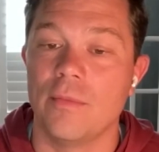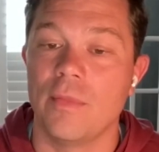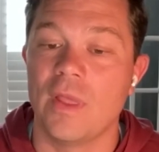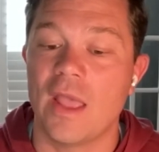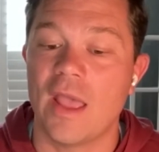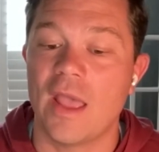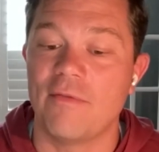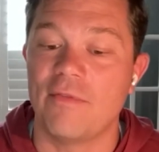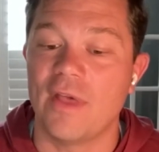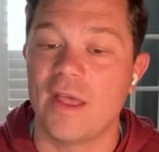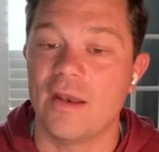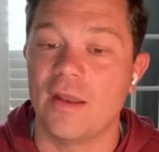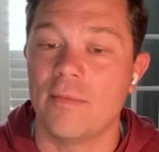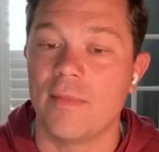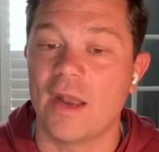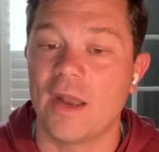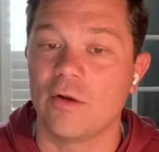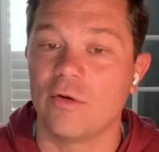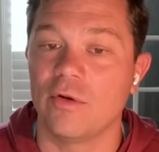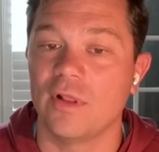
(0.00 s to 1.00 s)
have that
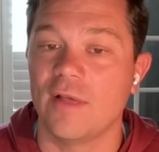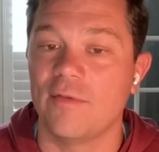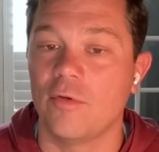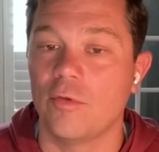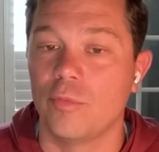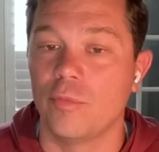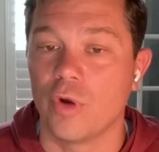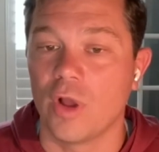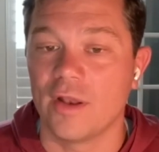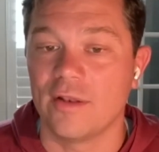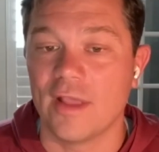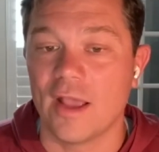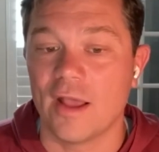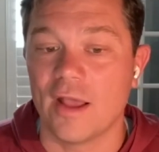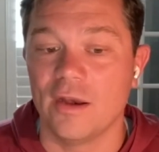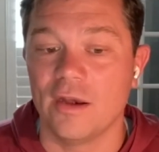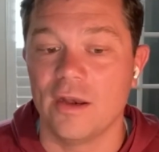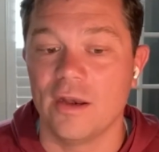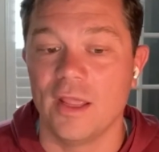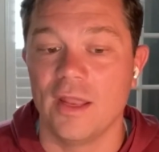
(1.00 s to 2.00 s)
hematocrit level brought
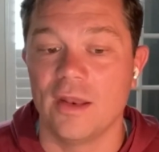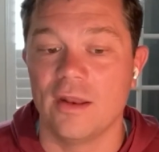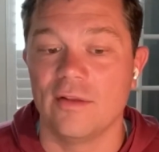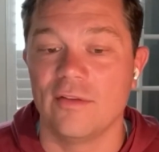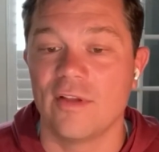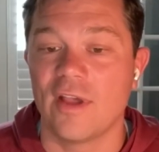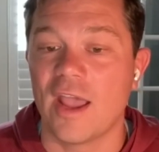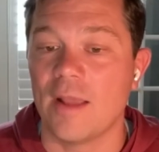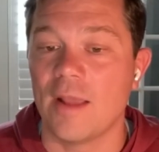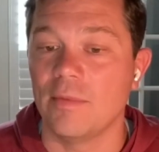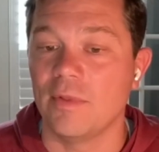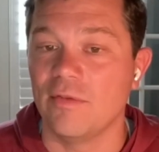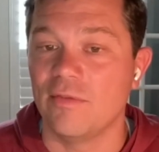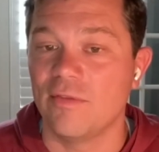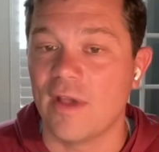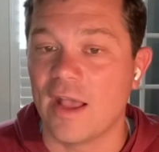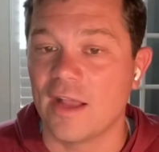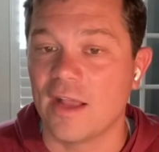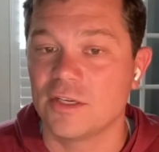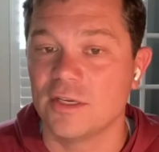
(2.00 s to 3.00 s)
down in a timely
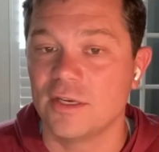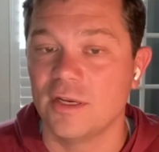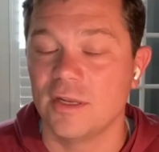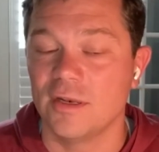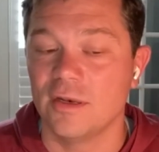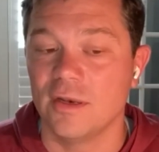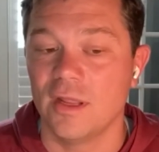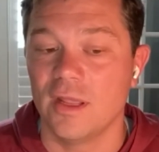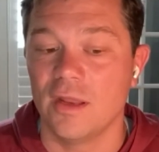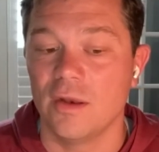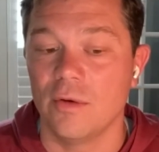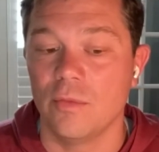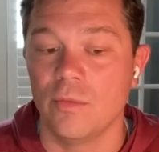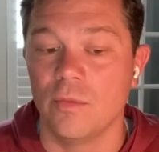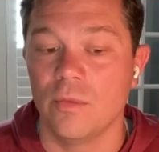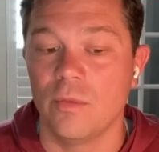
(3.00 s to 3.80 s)
fashion and